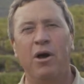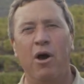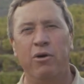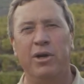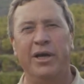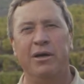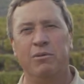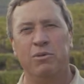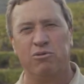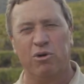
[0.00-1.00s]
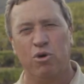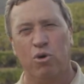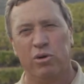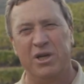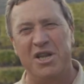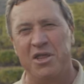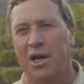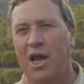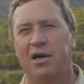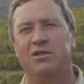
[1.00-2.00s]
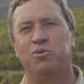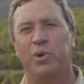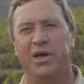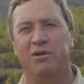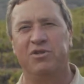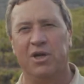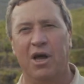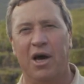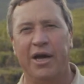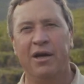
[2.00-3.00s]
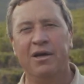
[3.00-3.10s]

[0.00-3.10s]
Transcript: only was recorded in the last week of July.